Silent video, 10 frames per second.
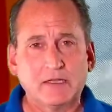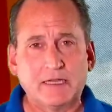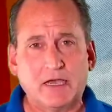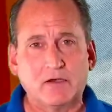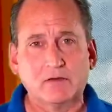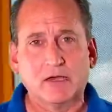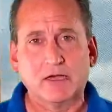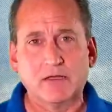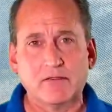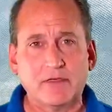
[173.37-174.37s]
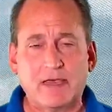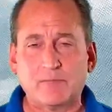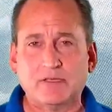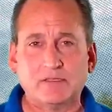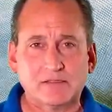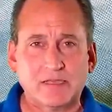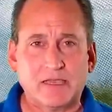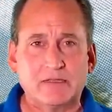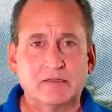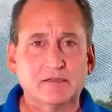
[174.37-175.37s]
Now, that being
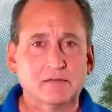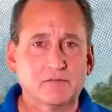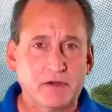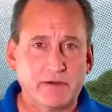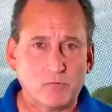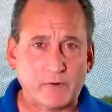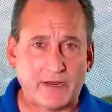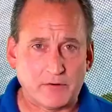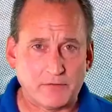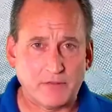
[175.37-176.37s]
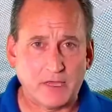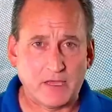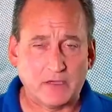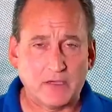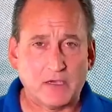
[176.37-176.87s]
said, it's a very rare thing,